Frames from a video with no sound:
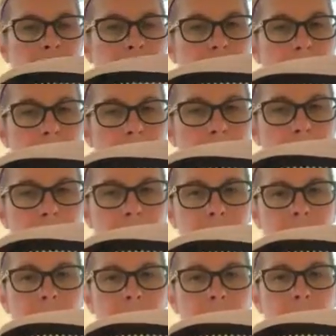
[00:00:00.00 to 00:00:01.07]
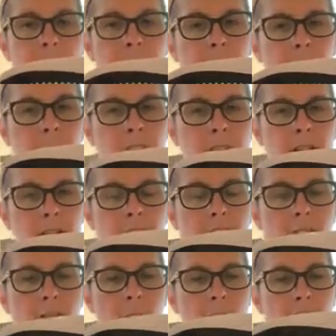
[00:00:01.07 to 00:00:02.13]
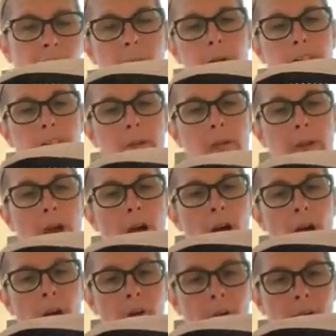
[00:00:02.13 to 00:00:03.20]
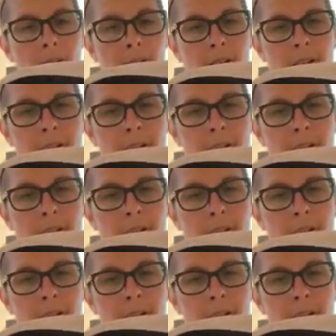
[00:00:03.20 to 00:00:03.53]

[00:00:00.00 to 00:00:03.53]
"Yipe!" said Arthur. "It's going to explode."